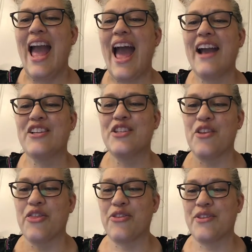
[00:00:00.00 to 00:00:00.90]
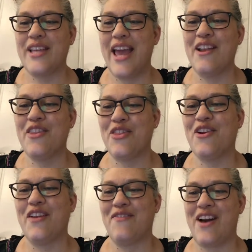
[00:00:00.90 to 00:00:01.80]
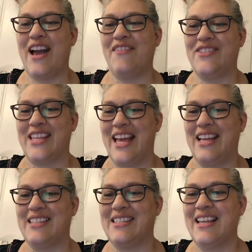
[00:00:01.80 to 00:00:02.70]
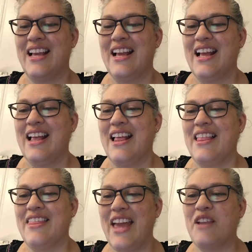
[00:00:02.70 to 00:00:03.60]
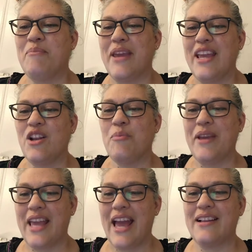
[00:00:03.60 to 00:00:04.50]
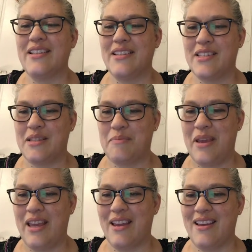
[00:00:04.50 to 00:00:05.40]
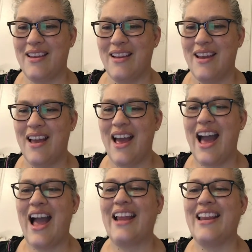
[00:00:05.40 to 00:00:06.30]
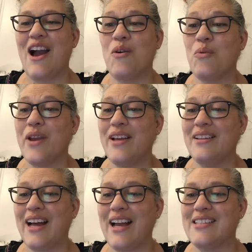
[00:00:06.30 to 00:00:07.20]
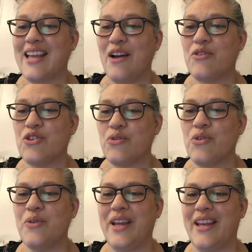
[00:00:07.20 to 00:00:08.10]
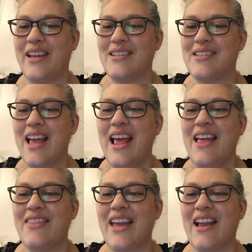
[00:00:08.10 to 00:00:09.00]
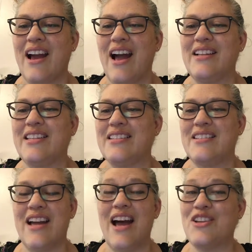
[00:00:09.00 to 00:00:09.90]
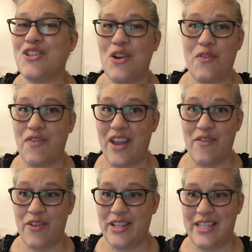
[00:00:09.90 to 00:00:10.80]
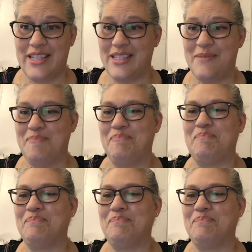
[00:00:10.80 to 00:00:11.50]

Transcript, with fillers: Acts 10:35 says, "Then Peter began to speak I now realize how true it is that God does not show favoritism,